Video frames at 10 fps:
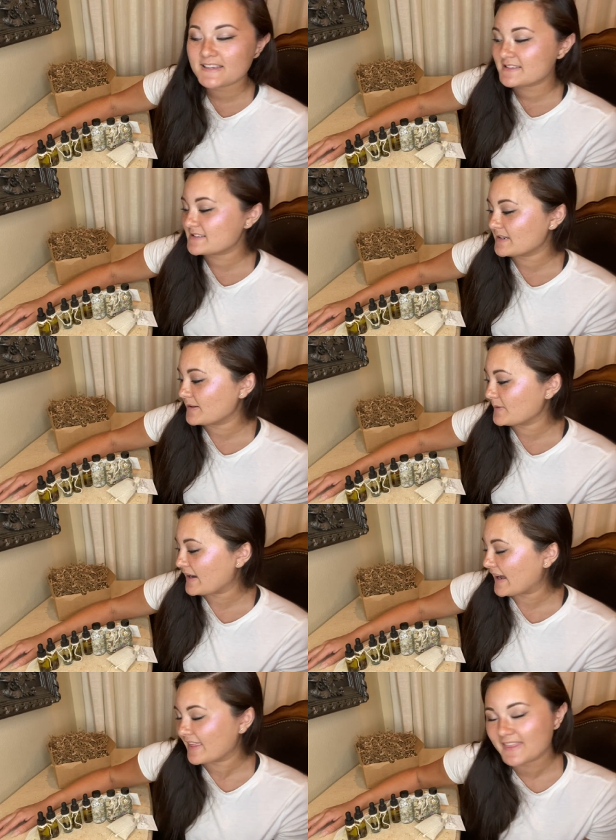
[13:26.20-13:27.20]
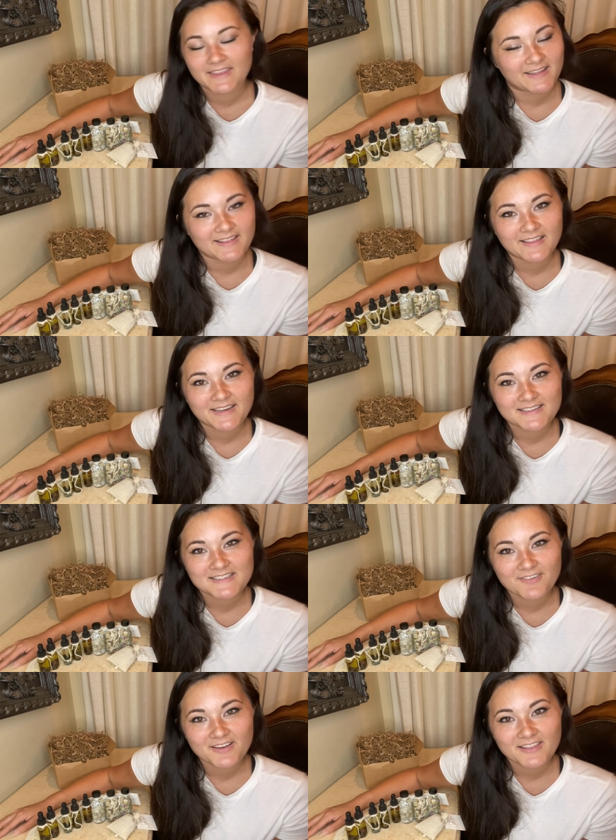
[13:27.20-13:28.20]
So I think that is
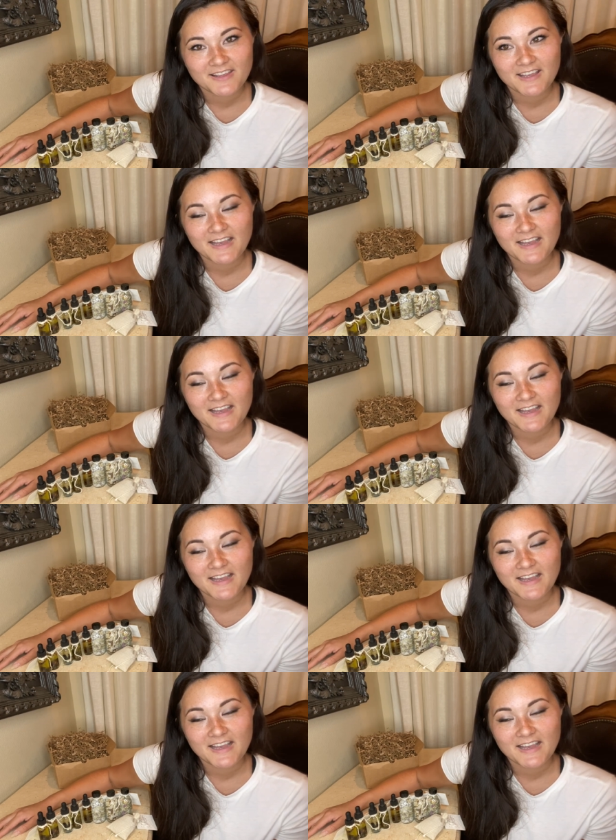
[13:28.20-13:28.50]
everything.